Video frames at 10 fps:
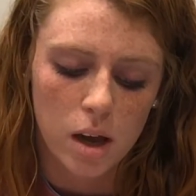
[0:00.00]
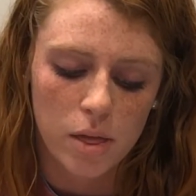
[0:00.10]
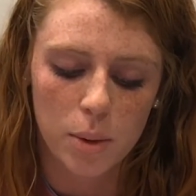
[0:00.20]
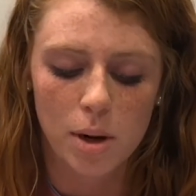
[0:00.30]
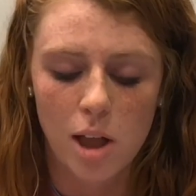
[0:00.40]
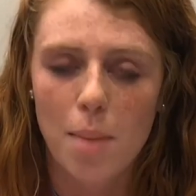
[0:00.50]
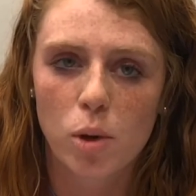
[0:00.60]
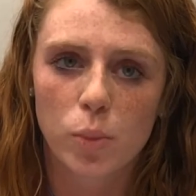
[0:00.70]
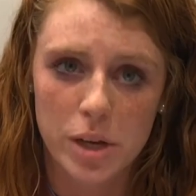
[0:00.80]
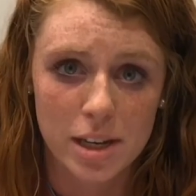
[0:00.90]
There were a lot
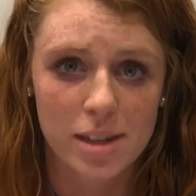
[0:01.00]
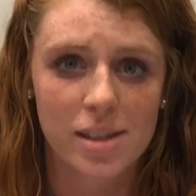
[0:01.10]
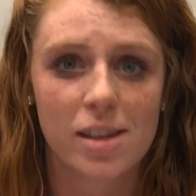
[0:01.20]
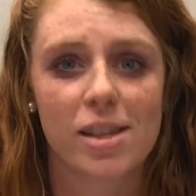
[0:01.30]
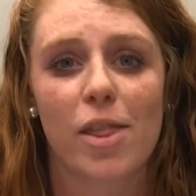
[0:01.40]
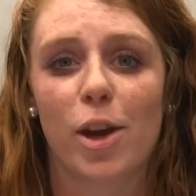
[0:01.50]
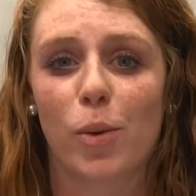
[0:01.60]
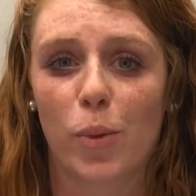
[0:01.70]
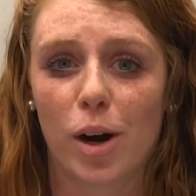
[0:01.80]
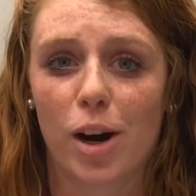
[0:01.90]
more weaknesses than
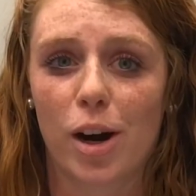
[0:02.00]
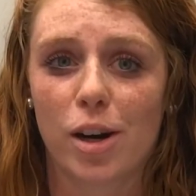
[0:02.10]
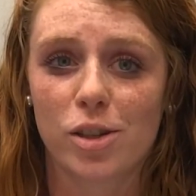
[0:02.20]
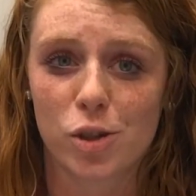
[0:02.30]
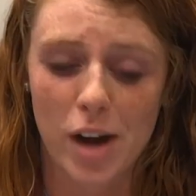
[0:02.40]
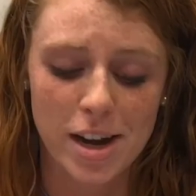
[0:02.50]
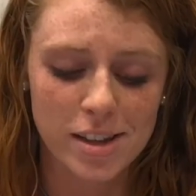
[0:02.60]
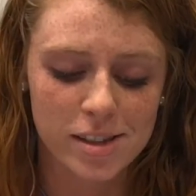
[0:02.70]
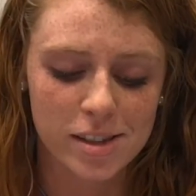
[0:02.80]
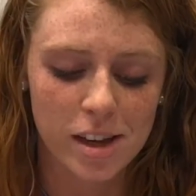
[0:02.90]
there were
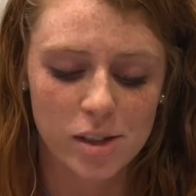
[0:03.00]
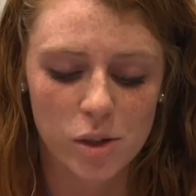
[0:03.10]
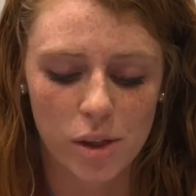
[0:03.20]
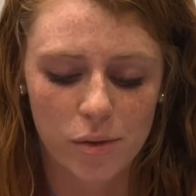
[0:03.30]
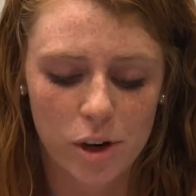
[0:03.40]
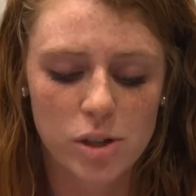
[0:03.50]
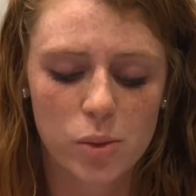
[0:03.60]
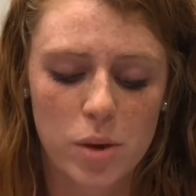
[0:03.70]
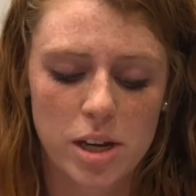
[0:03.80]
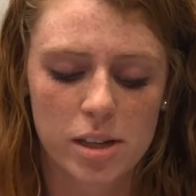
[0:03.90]
strengths, and so the first
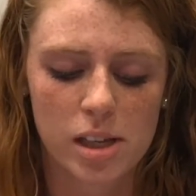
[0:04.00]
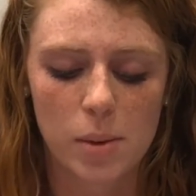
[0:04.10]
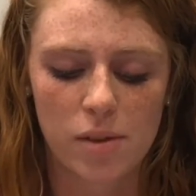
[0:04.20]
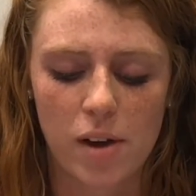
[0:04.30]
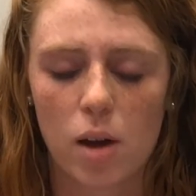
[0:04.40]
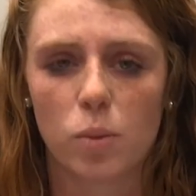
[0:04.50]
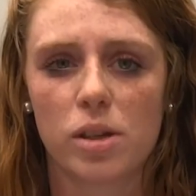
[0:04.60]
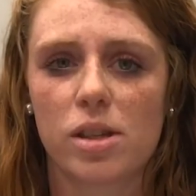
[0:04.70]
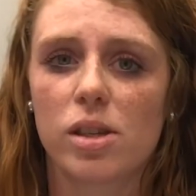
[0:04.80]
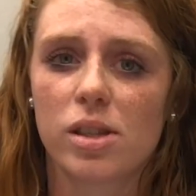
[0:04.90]
weakness that we found
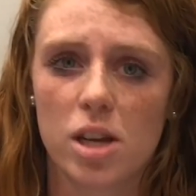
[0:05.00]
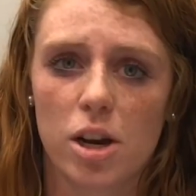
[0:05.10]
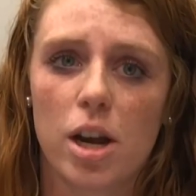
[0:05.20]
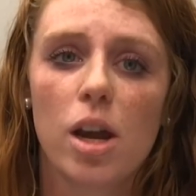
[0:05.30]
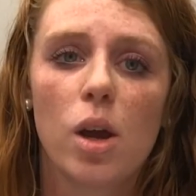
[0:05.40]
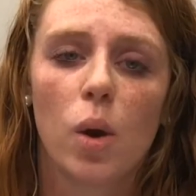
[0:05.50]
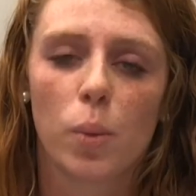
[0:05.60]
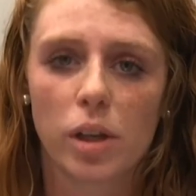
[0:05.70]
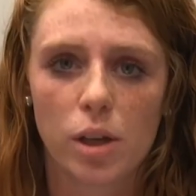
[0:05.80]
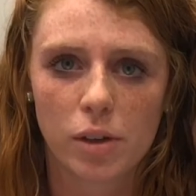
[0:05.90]
was this theory
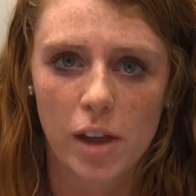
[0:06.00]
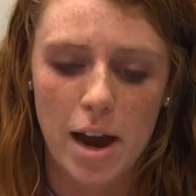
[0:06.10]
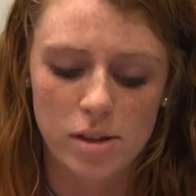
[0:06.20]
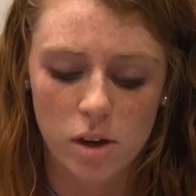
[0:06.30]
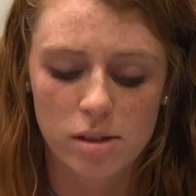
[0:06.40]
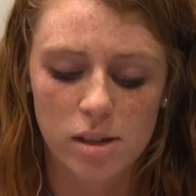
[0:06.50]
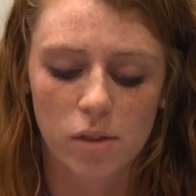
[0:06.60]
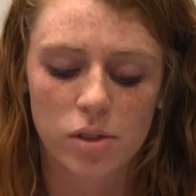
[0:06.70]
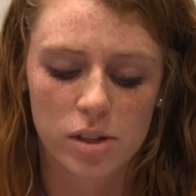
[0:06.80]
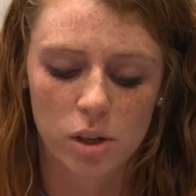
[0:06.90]
really relies on
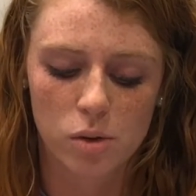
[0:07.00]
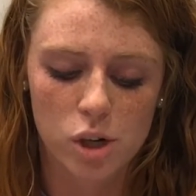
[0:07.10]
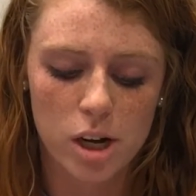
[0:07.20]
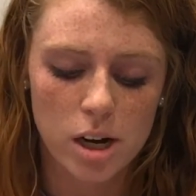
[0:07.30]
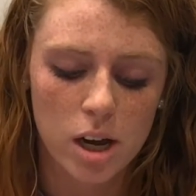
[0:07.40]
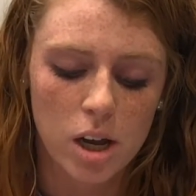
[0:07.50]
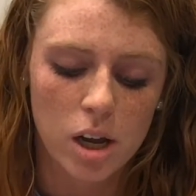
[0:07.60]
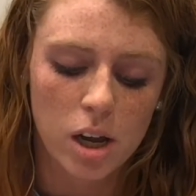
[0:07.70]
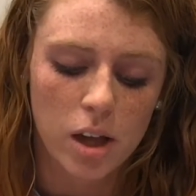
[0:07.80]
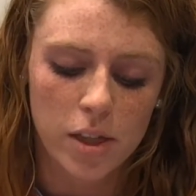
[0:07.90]
self-disclosure.
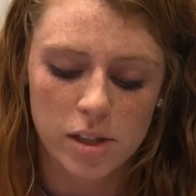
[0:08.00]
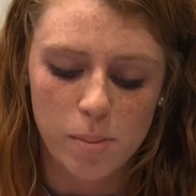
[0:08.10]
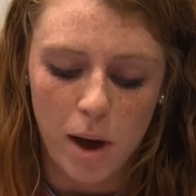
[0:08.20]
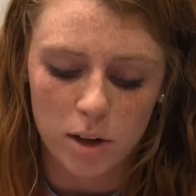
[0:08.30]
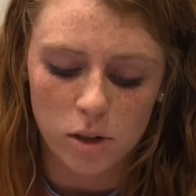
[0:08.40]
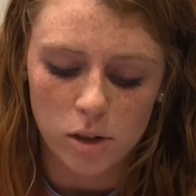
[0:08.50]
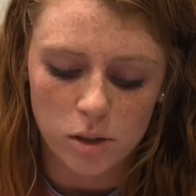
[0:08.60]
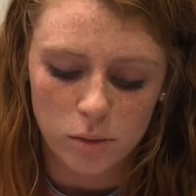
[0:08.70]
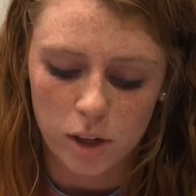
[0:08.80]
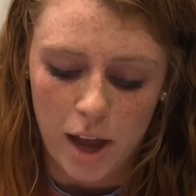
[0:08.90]
This
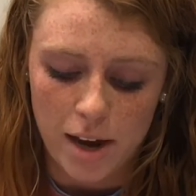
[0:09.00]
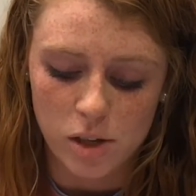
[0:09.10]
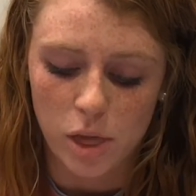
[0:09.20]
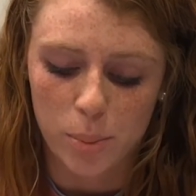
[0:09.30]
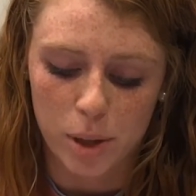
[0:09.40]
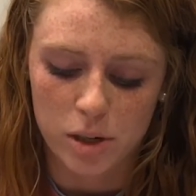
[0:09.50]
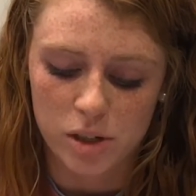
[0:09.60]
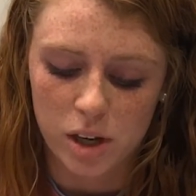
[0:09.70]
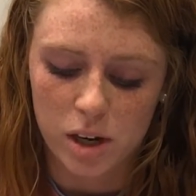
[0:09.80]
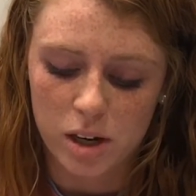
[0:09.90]
model relies on the person